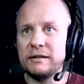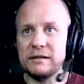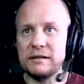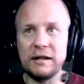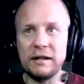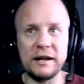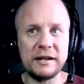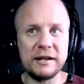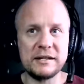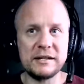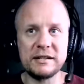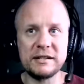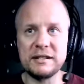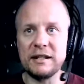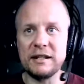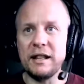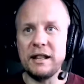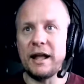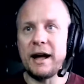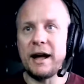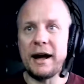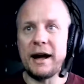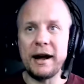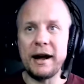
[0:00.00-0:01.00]
like
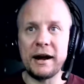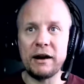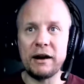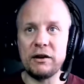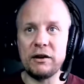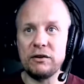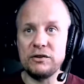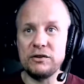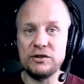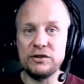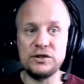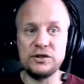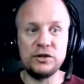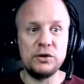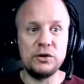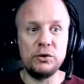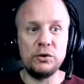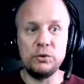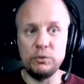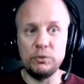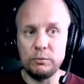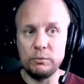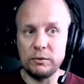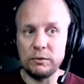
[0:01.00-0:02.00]
Slack or
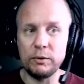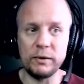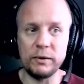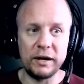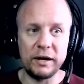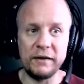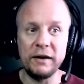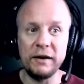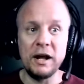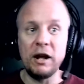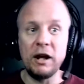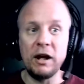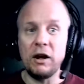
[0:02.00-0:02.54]
Zoom or whatever.